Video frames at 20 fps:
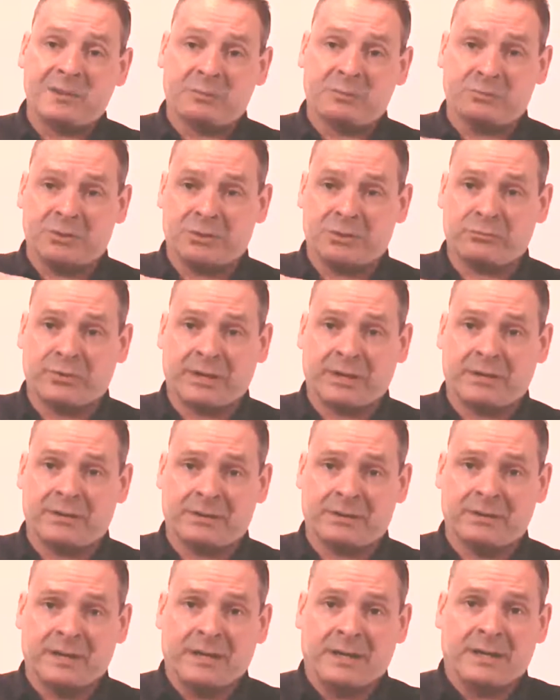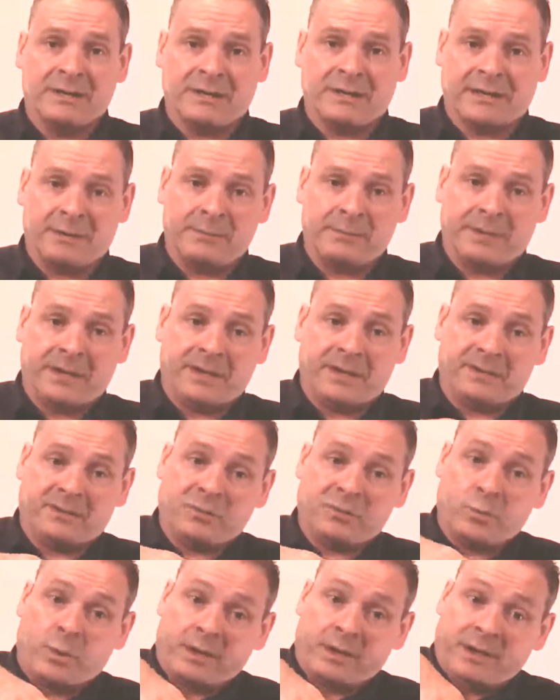is restricted, then it means
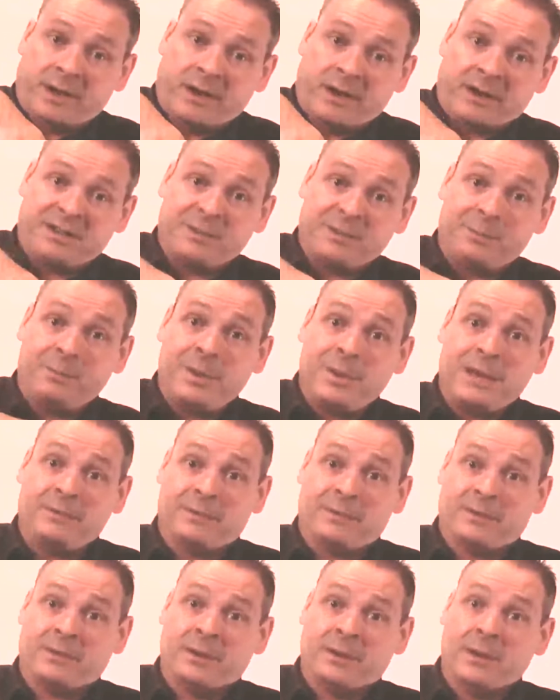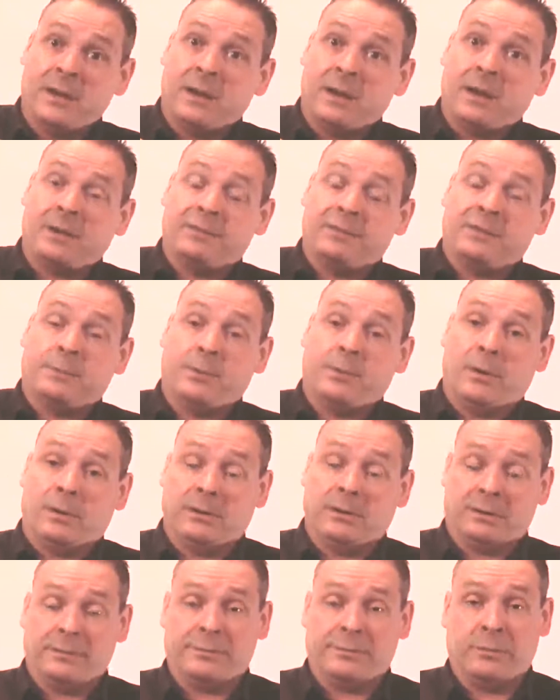it's quite hard to pivot off the ball
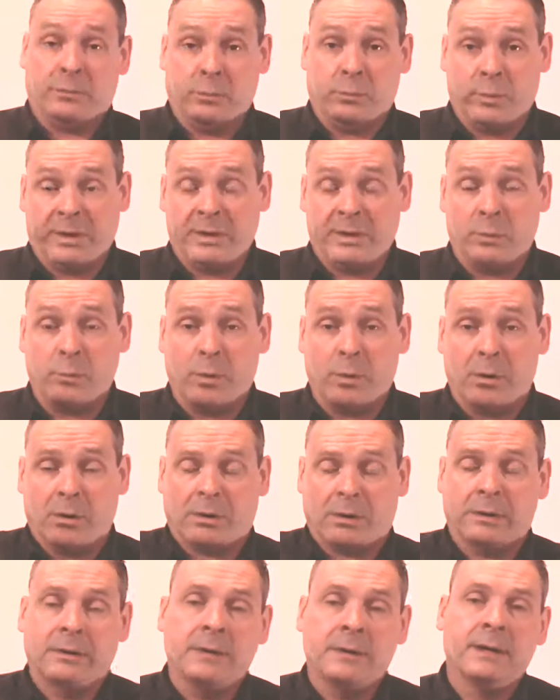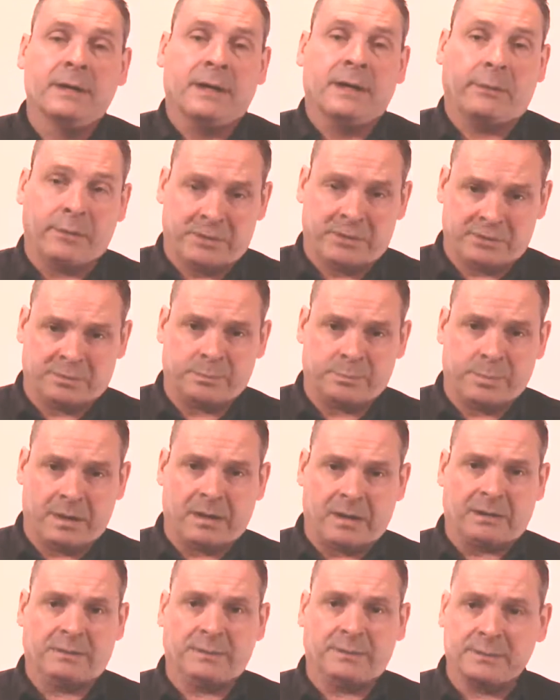of the foot when you walk, which is
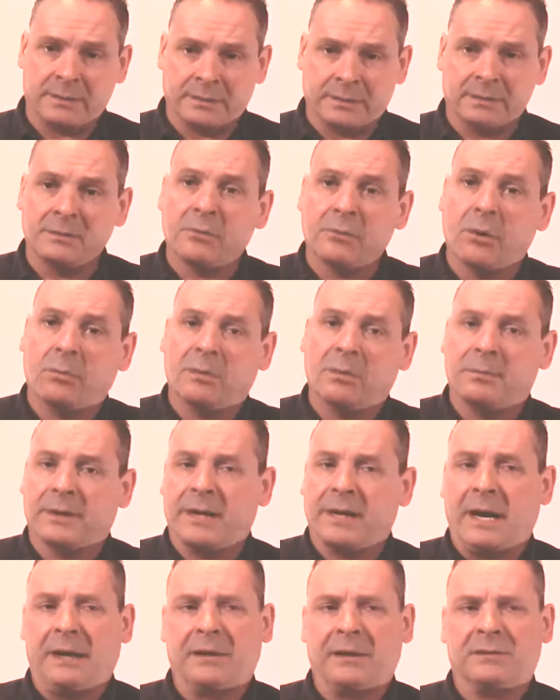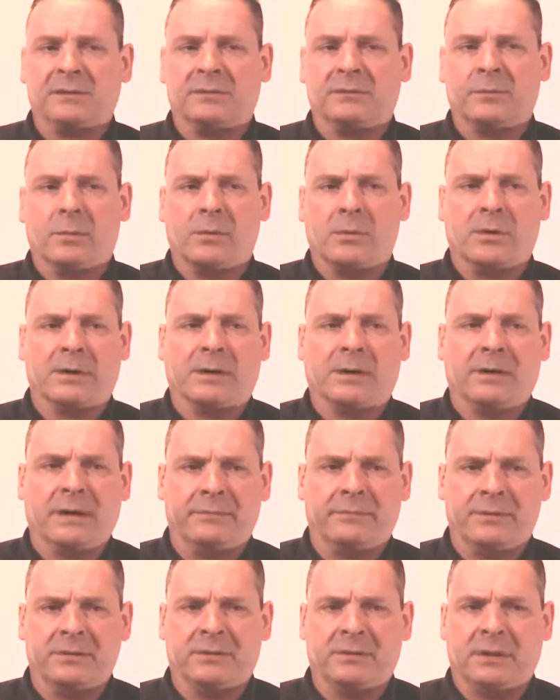part of the normal mechanics of walking
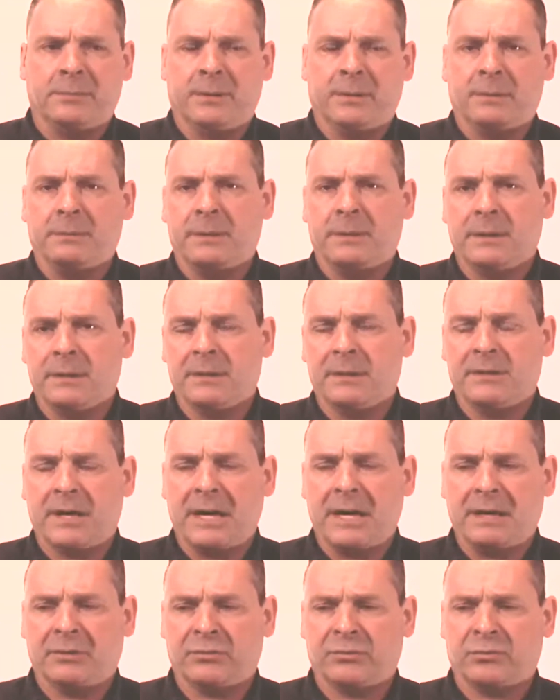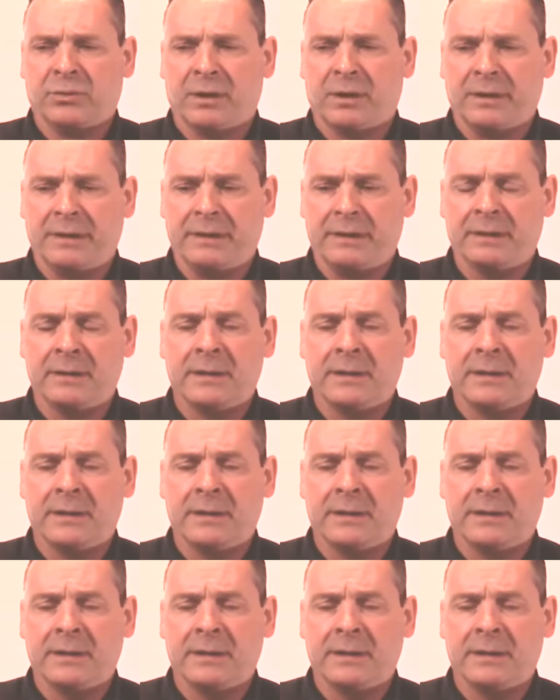every time you take a stride.